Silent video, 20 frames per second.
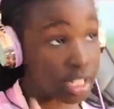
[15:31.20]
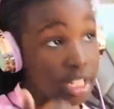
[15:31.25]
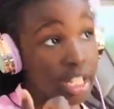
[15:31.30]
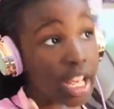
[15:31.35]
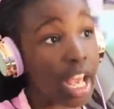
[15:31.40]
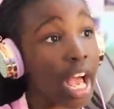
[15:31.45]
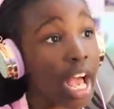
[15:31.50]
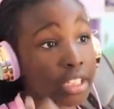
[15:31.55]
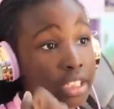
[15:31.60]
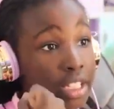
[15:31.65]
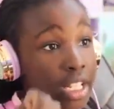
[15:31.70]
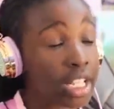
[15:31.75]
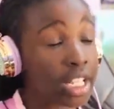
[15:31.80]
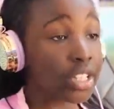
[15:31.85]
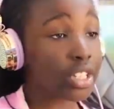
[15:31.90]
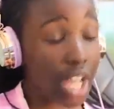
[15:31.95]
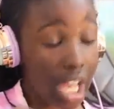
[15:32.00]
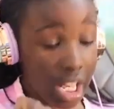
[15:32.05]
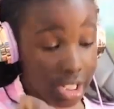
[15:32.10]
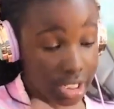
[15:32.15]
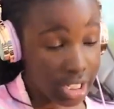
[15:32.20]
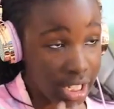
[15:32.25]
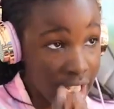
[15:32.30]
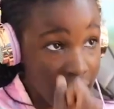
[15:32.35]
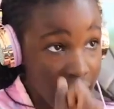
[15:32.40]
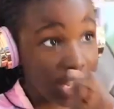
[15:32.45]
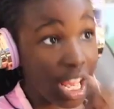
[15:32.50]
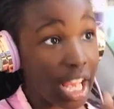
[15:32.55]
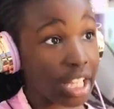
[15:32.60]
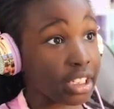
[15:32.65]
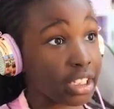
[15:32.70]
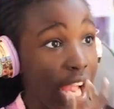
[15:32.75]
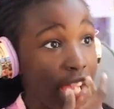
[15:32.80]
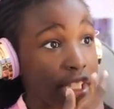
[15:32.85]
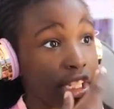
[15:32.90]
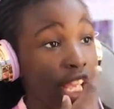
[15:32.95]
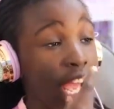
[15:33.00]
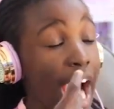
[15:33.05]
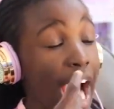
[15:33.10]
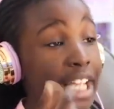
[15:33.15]
Yes! Yes! Yes,
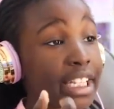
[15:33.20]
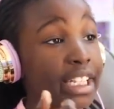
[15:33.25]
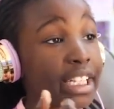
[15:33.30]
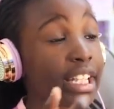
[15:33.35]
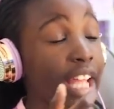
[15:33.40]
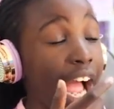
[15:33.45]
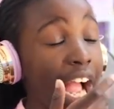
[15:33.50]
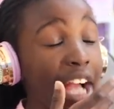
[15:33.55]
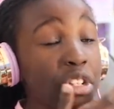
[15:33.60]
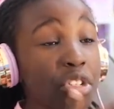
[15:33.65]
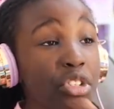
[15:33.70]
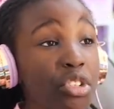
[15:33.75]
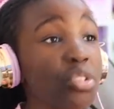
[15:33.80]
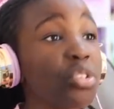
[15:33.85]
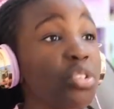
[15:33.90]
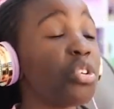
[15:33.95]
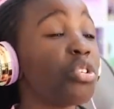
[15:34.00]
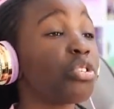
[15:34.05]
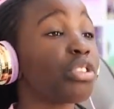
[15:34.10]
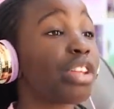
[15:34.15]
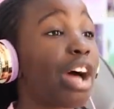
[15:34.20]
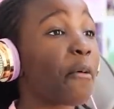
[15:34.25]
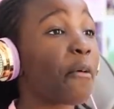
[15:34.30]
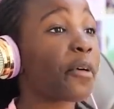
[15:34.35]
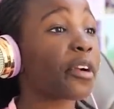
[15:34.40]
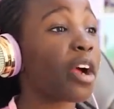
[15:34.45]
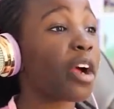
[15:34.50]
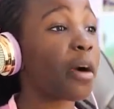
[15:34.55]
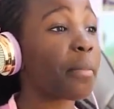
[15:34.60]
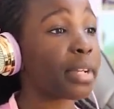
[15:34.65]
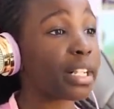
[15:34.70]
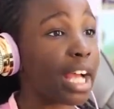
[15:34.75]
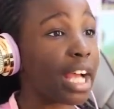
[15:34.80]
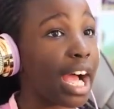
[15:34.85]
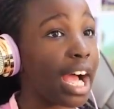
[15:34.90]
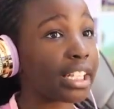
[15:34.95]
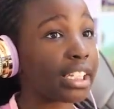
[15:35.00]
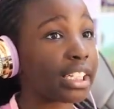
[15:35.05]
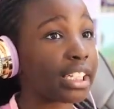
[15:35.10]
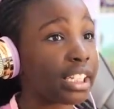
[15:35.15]
guys! I did that! I knew that would come in
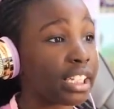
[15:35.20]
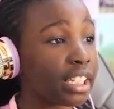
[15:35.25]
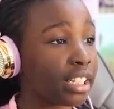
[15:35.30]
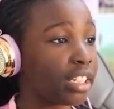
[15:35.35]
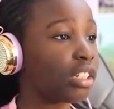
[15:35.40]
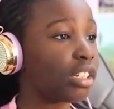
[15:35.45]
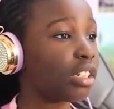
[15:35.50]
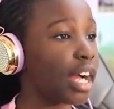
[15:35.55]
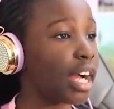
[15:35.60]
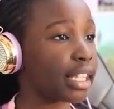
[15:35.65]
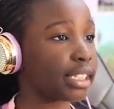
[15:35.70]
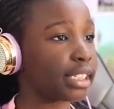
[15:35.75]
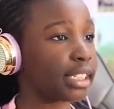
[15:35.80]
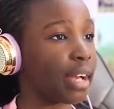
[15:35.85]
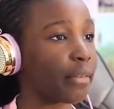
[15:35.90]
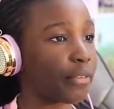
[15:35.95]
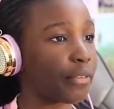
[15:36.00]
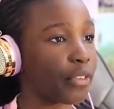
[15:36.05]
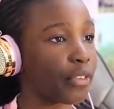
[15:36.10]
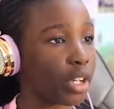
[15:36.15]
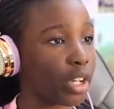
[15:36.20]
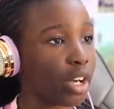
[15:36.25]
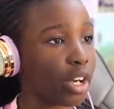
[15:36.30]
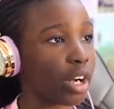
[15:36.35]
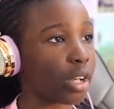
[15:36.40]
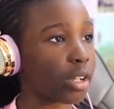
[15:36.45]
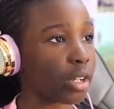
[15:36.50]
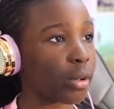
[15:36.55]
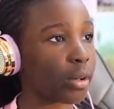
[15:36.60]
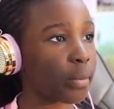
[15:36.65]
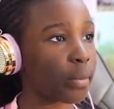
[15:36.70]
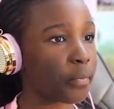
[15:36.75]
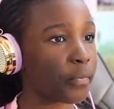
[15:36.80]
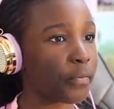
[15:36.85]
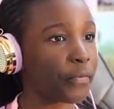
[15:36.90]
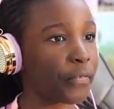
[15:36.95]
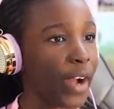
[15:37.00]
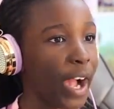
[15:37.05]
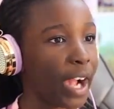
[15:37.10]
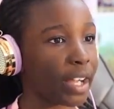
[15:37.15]
handy! Except for the other
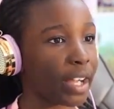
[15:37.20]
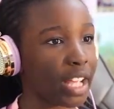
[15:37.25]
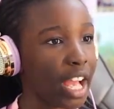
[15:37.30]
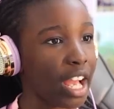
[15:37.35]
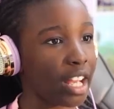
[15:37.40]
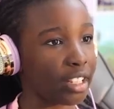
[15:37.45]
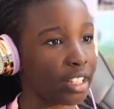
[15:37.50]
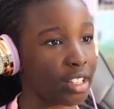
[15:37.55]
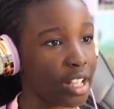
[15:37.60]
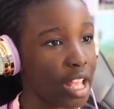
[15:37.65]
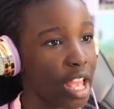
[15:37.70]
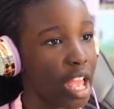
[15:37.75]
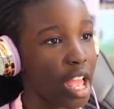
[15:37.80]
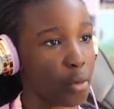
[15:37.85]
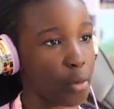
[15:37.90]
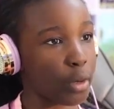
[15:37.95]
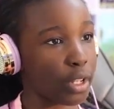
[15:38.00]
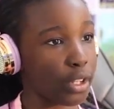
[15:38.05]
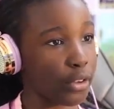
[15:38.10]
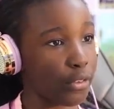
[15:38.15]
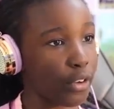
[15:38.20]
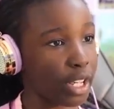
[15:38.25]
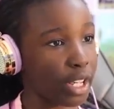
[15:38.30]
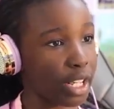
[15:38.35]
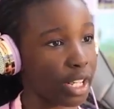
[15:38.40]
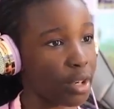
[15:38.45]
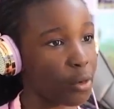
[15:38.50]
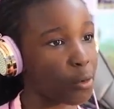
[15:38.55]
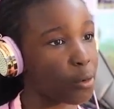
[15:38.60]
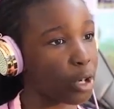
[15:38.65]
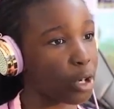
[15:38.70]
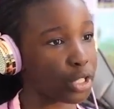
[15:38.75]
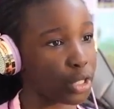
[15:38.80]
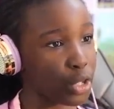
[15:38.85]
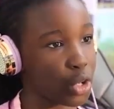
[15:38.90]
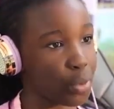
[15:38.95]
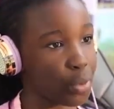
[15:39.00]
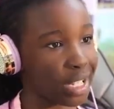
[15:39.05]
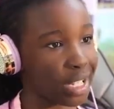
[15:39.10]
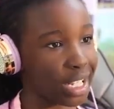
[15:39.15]
fact that it was funny watching
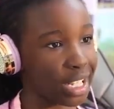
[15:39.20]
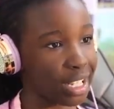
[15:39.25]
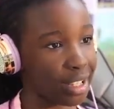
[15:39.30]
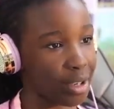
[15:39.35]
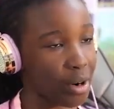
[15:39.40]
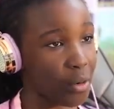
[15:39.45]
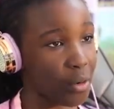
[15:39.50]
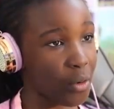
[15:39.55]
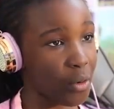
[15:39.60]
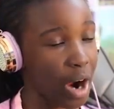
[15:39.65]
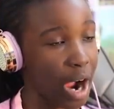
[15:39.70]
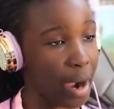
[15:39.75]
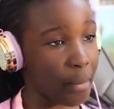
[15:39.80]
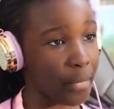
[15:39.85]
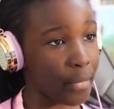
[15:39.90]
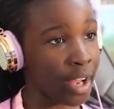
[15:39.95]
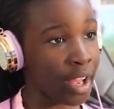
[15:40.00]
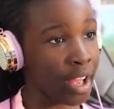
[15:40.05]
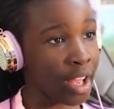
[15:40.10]
Kobe eat um,